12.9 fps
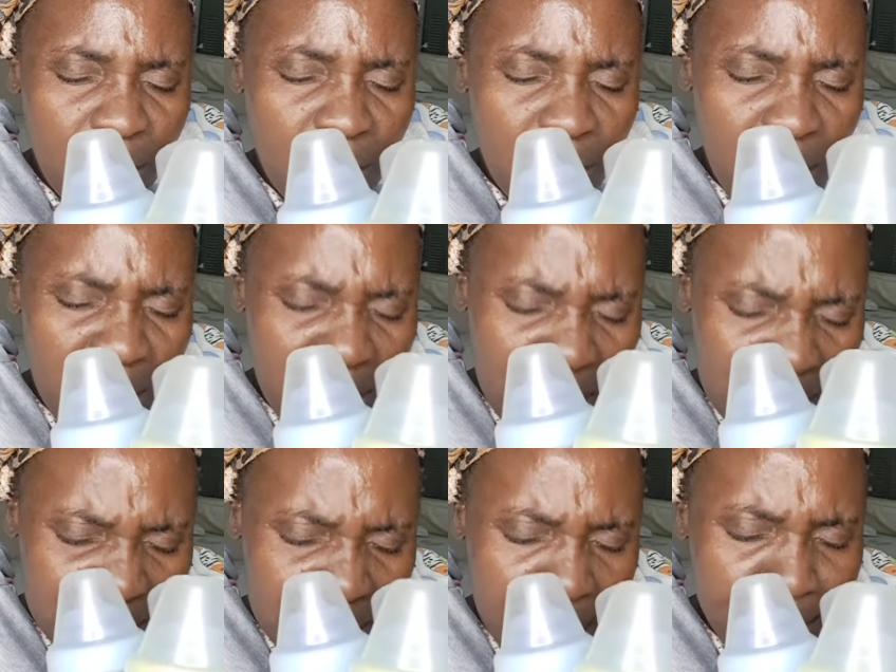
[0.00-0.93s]
Let
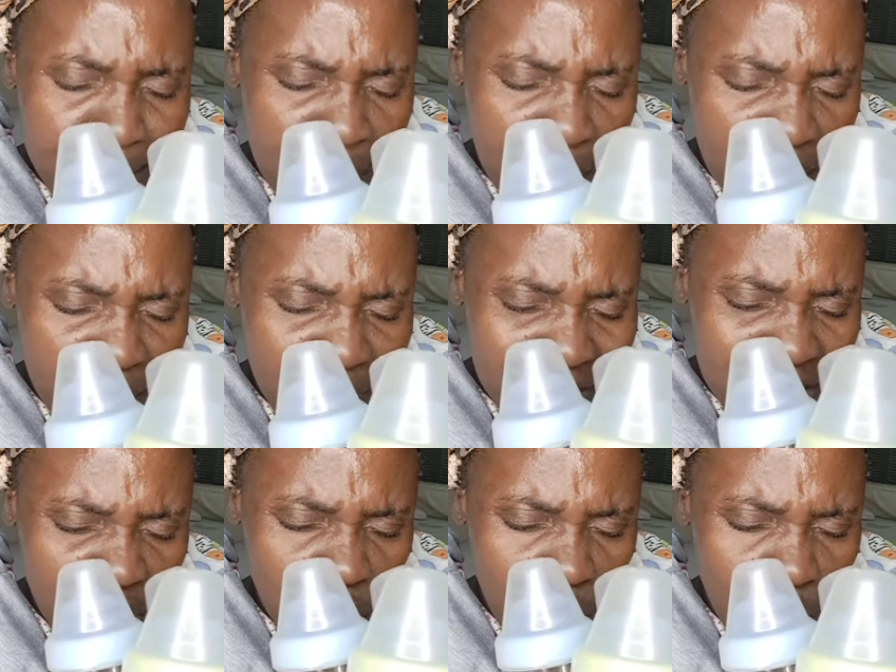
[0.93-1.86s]
that same power
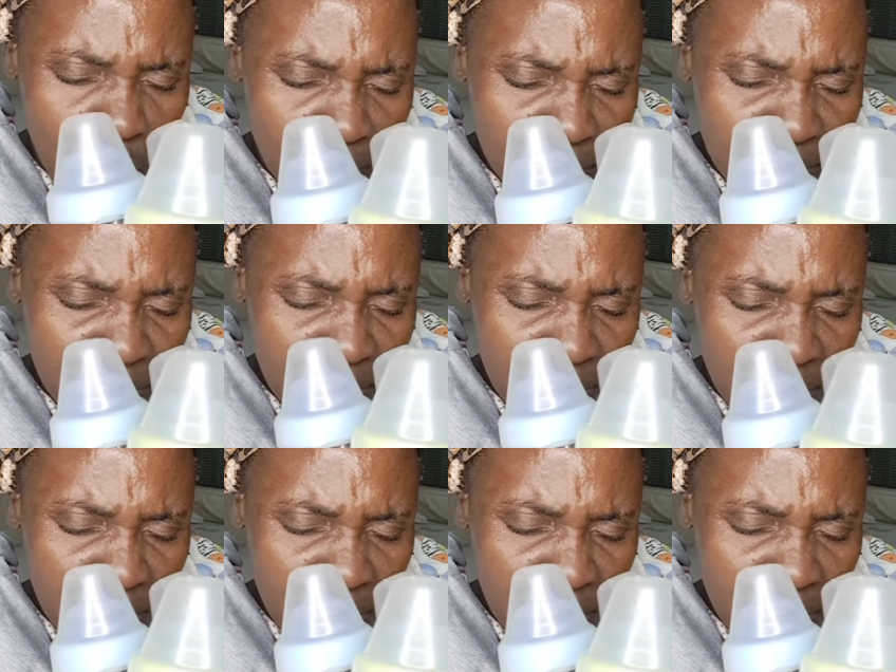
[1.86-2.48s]
visit your wounds.